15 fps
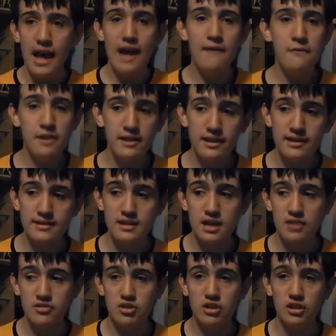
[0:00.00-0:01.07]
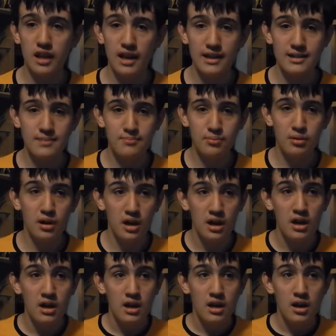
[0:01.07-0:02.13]
Everything in Star Trek Online has
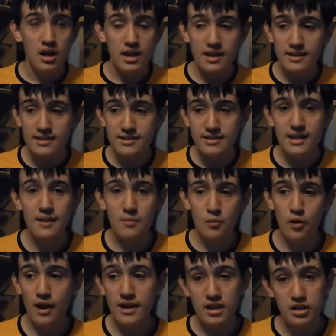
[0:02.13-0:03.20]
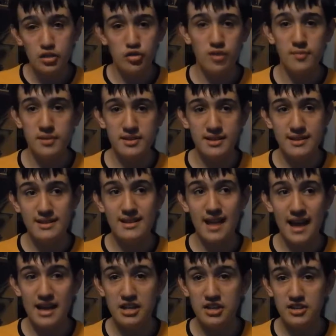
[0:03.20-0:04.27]
in some way contributed to
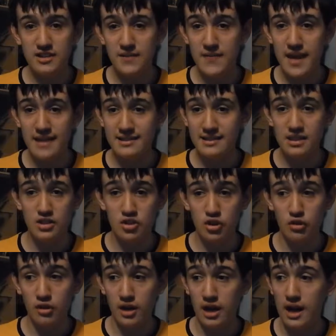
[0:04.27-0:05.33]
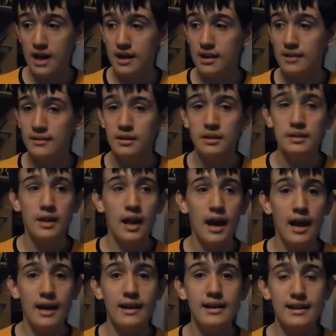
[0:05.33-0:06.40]
the Agents of Yesterday story arc.
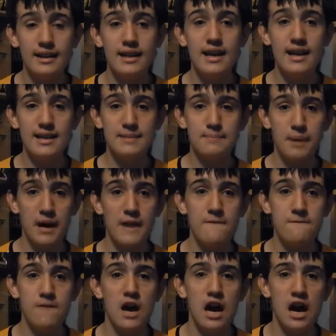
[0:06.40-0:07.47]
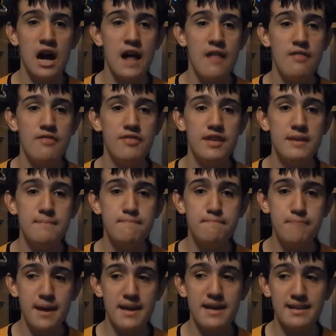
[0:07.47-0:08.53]
And it is by far the
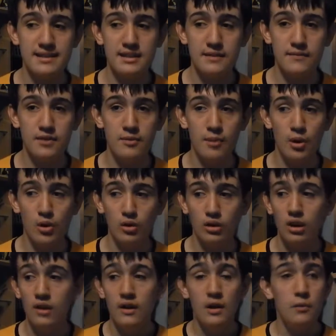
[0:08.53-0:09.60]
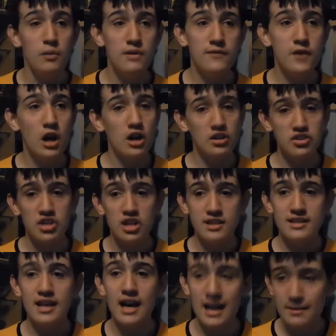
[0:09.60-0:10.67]
biggest of them all. We've got
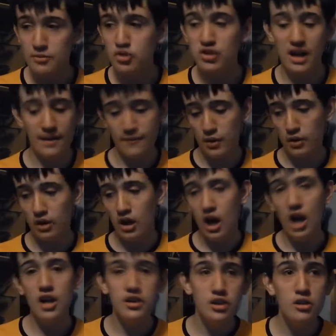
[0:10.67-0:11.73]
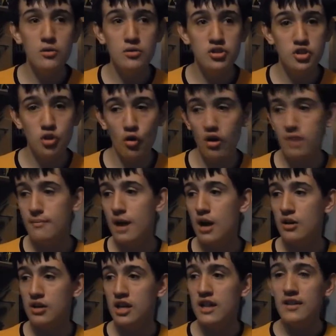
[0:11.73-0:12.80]
time travel, a new story
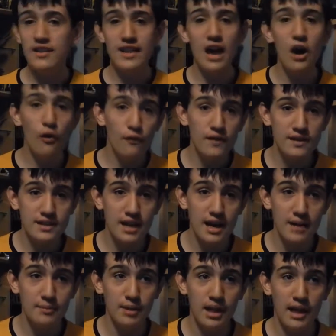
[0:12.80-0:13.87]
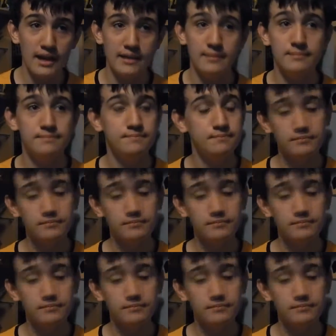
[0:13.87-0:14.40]
mode, Kelvin timeline,